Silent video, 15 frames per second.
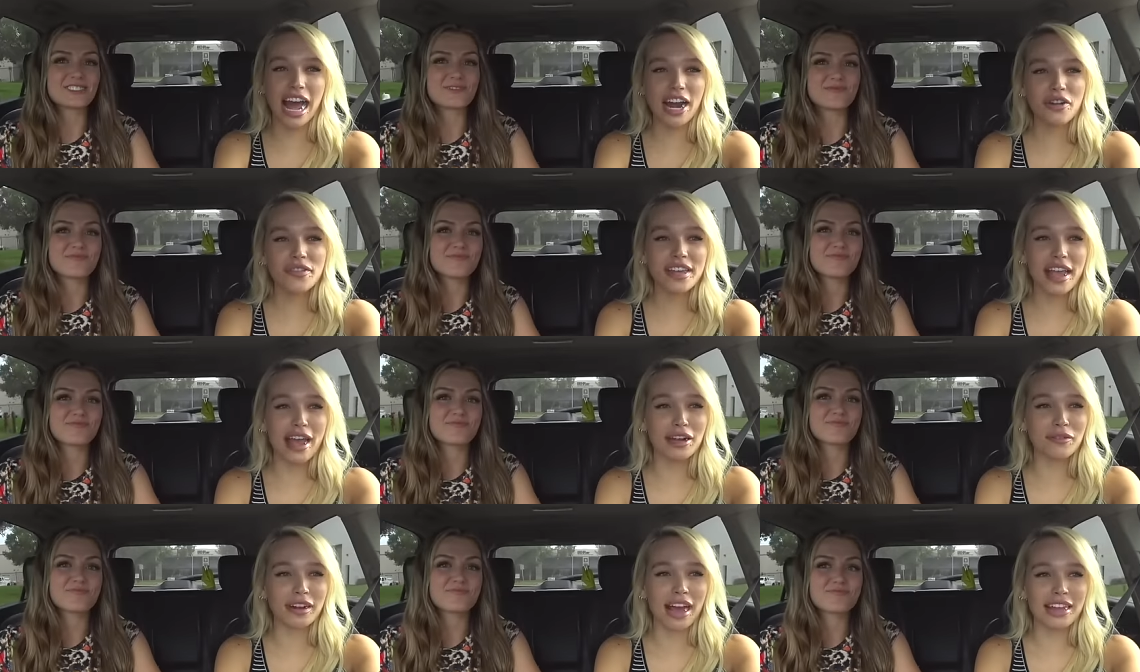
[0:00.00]
Speaker 1: I don't think
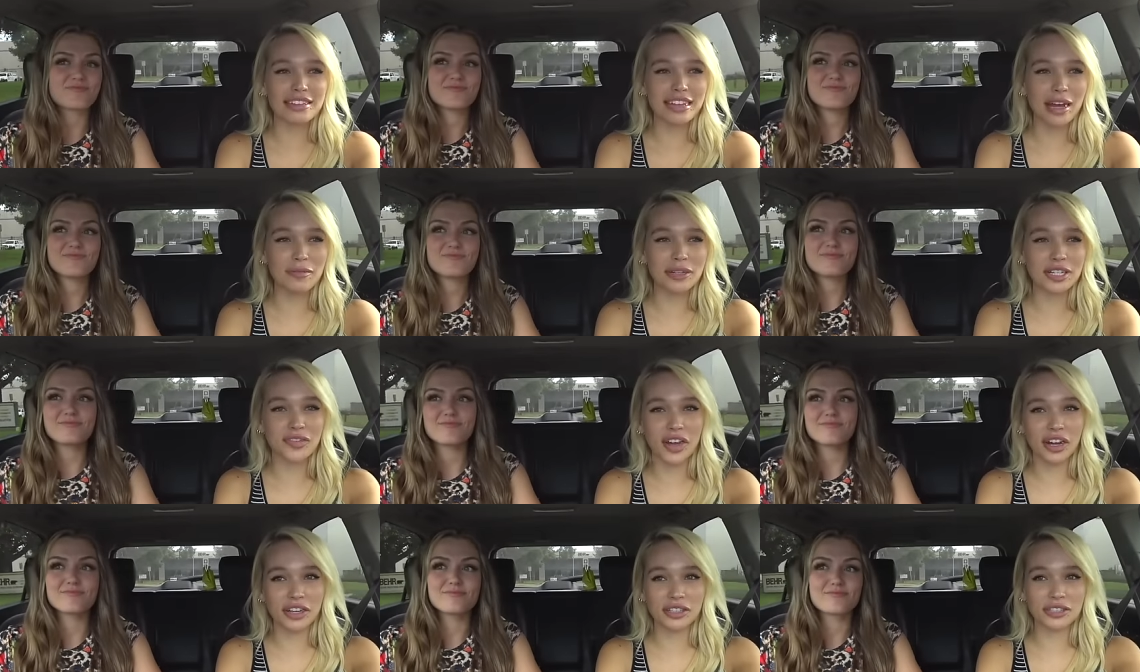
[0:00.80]
anyone has that much
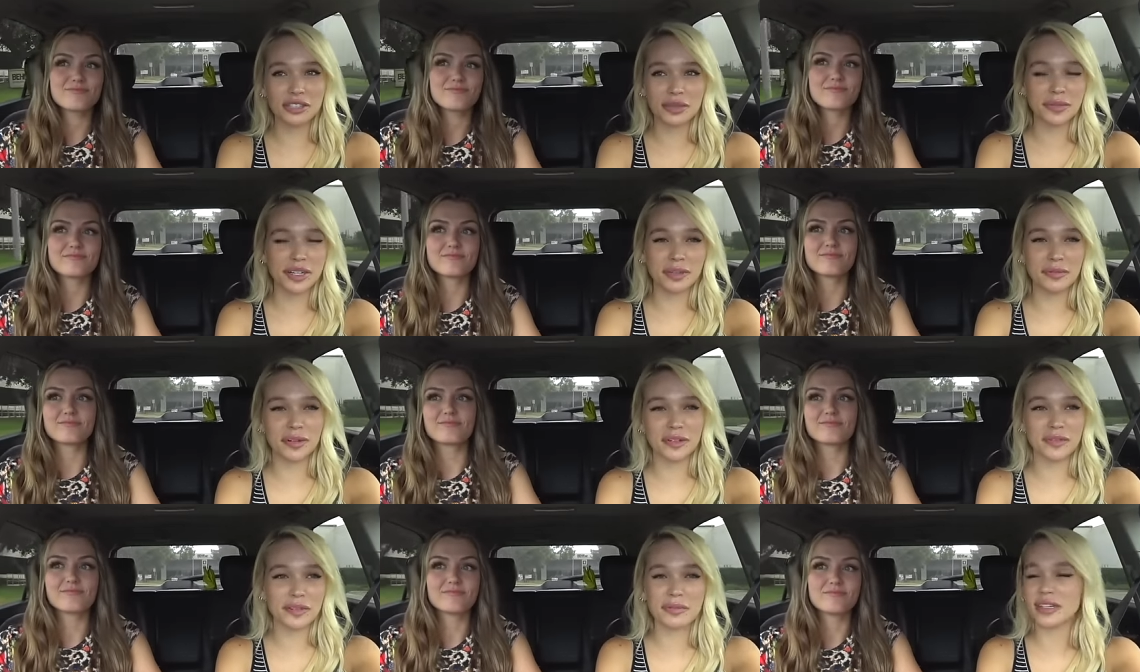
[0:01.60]
fun on YouTube
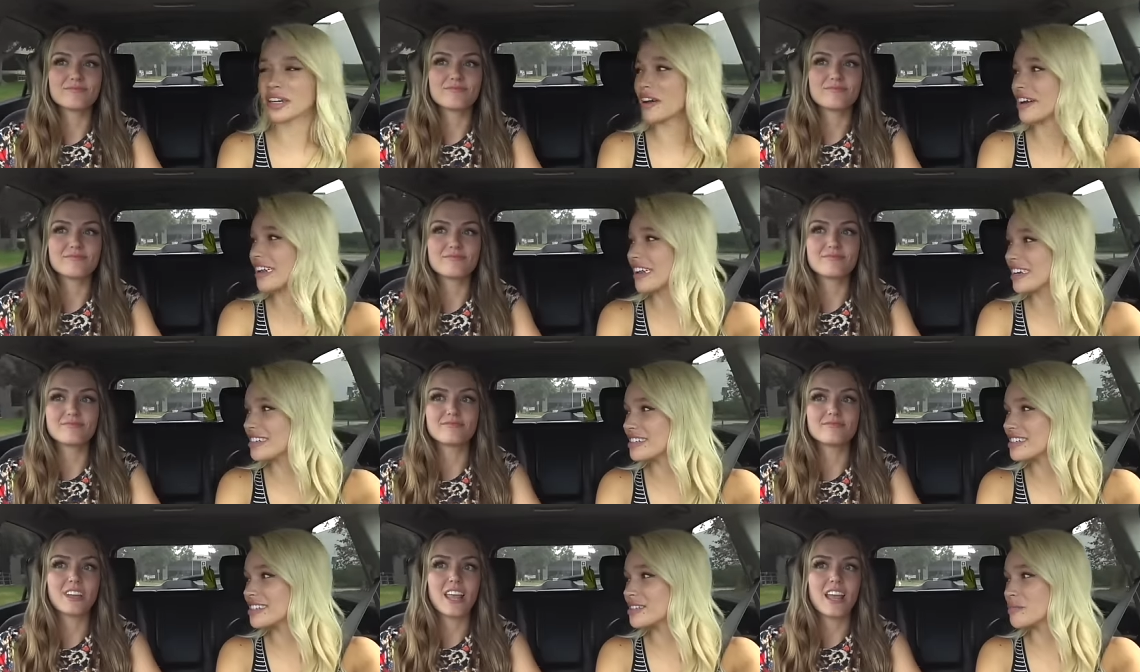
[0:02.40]
anymore, if I'm being
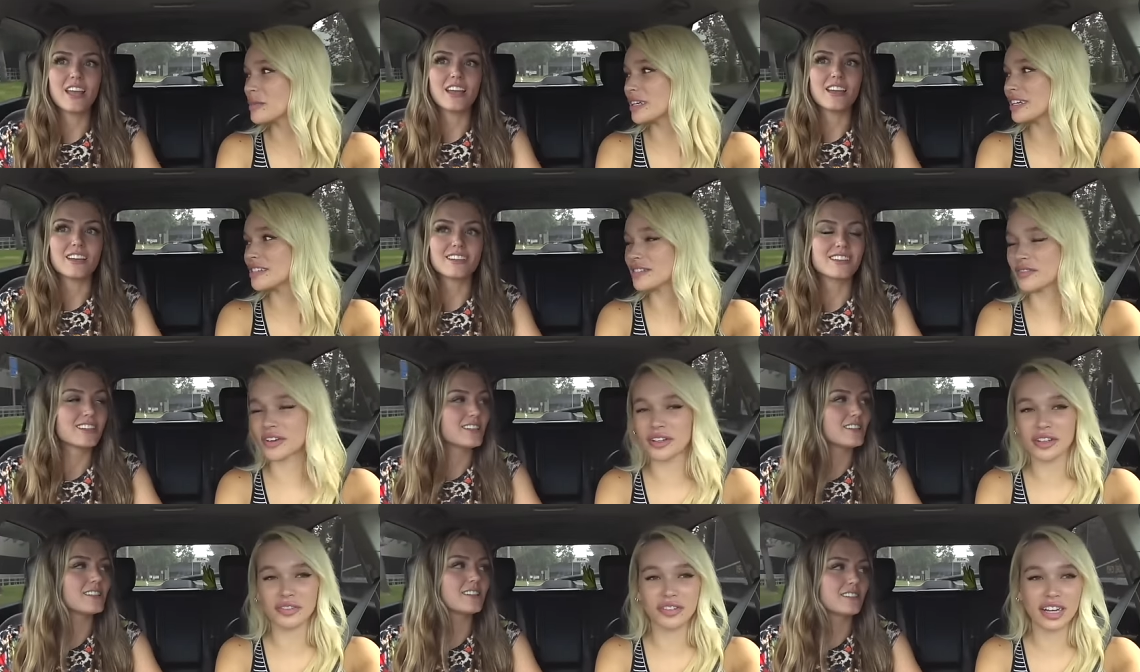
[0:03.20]
honest, because of
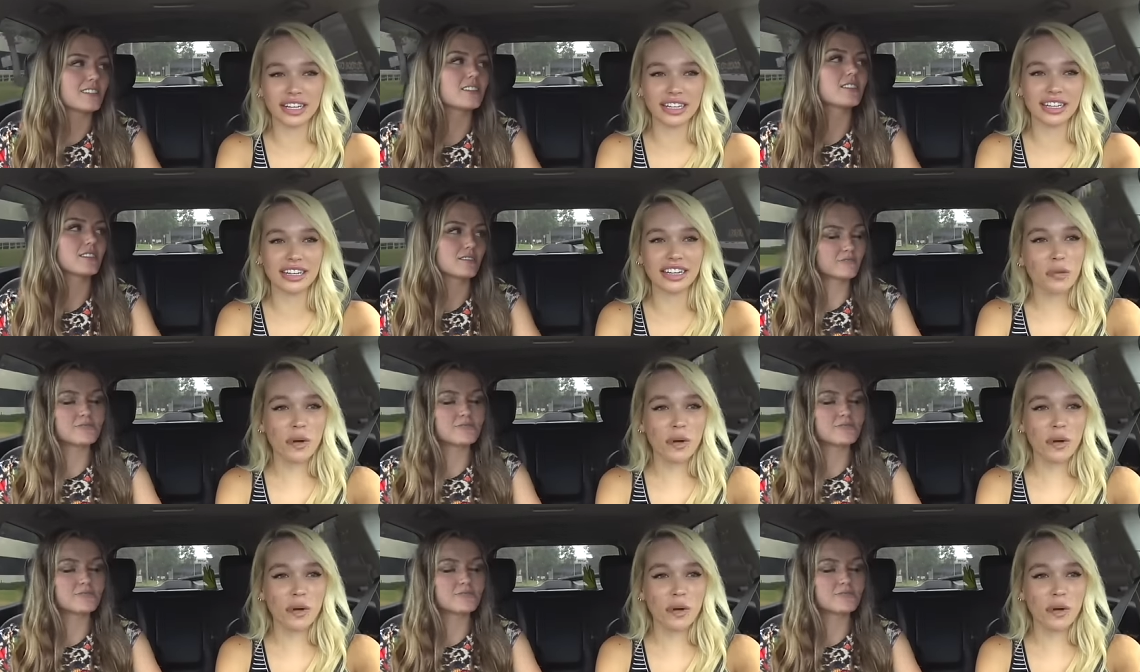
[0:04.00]
all the fucking